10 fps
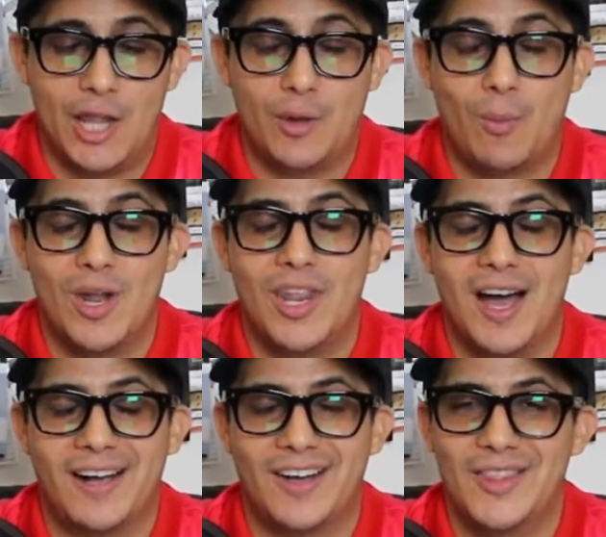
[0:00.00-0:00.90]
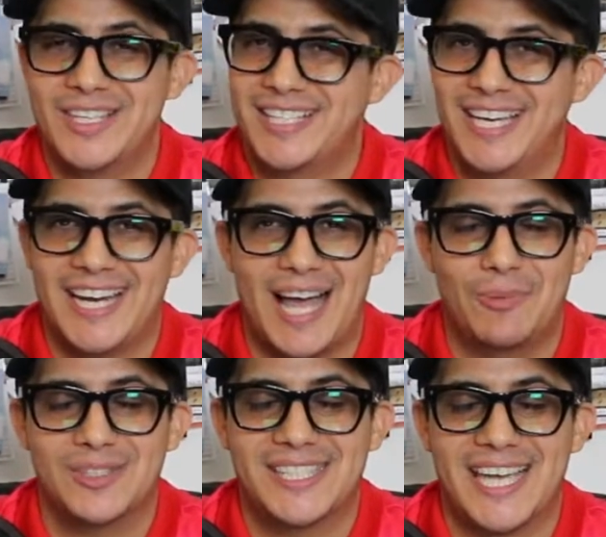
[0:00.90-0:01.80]
The one knock on this kit, I
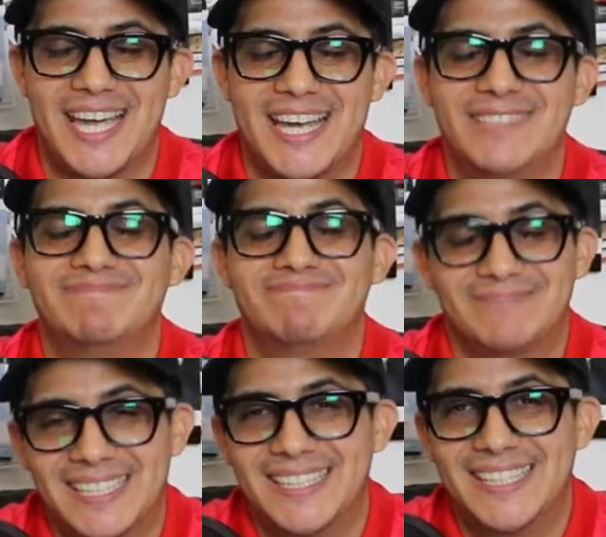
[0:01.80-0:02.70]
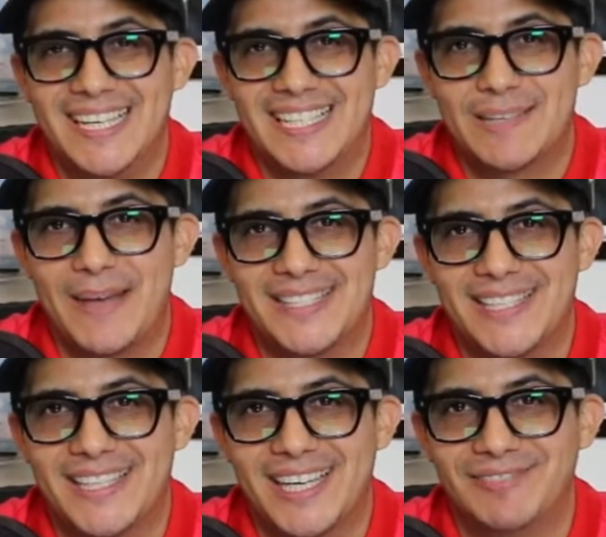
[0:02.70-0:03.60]
will say, it's a Man
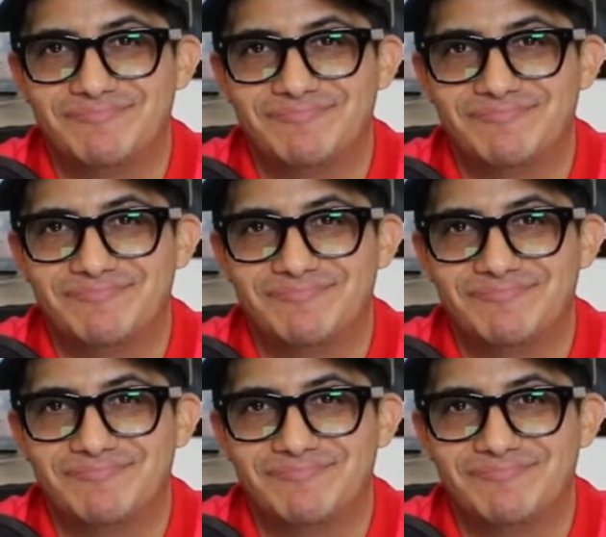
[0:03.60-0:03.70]
City kit.